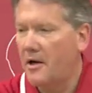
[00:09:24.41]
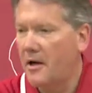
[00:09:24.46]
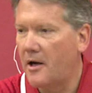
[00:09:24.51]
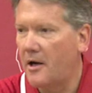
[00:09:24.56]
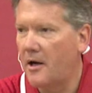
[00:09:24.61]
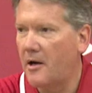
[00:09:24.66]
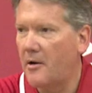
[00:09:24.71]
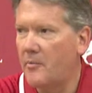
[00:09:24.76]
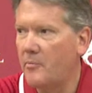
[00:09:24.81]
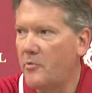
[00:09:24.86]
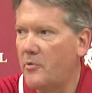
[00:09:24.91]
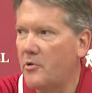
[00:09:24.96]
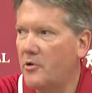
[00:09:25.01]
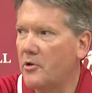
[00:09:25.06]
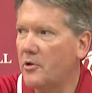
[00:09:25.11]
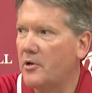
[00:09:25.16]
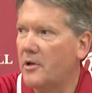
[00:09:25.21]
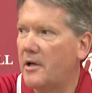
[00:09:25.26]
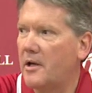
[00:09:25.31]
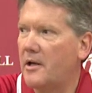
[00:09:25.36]

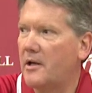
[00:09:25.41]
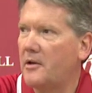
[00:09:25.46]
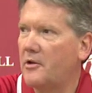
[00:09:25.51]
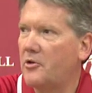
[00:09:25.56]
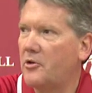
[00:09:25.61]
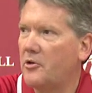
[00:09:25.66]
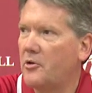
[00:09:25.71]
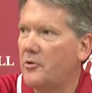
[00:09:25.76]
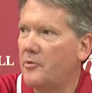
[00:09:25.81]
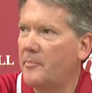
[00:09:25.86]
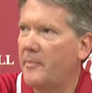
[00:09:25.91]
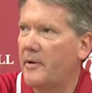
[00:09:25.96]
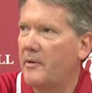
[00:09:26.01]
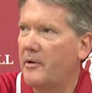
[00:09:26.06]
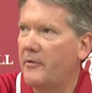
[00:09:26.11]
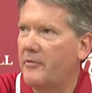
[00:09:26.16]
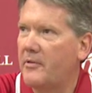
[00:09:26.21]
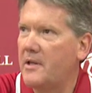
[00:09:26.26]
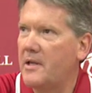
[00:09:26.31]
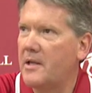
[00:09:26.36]

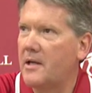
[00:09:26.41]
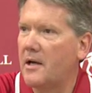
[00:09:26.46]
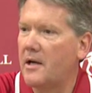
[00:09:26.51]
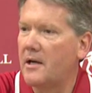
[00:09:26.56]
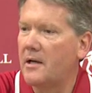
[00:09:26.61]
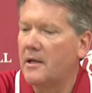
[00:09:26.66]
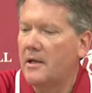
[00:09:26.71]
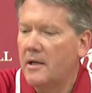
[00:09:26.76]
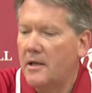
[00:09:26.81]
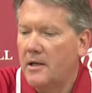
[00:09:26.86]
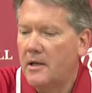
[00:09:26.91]
if the